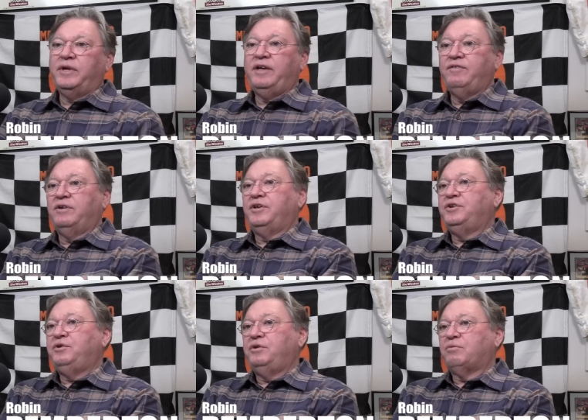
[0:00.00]
Even though
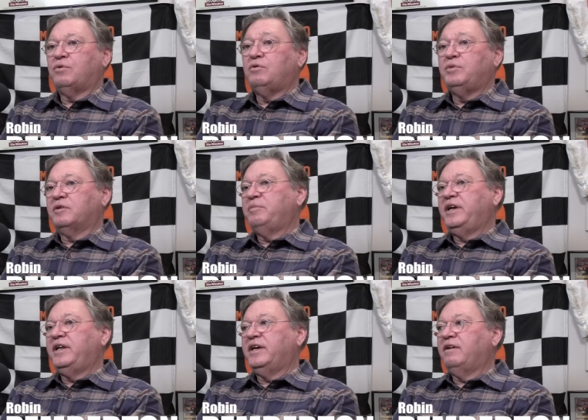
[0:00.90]
you do your rule book
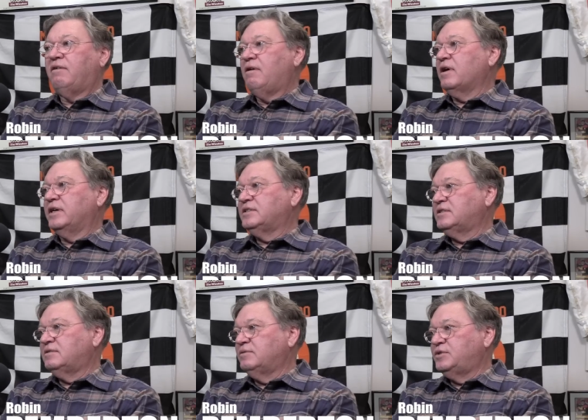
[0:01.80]
meeting in
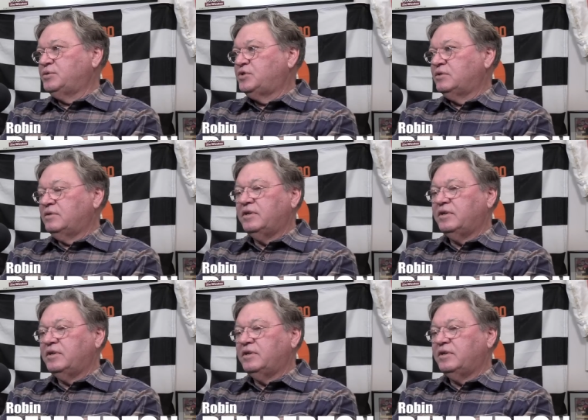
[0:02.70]
August, which was,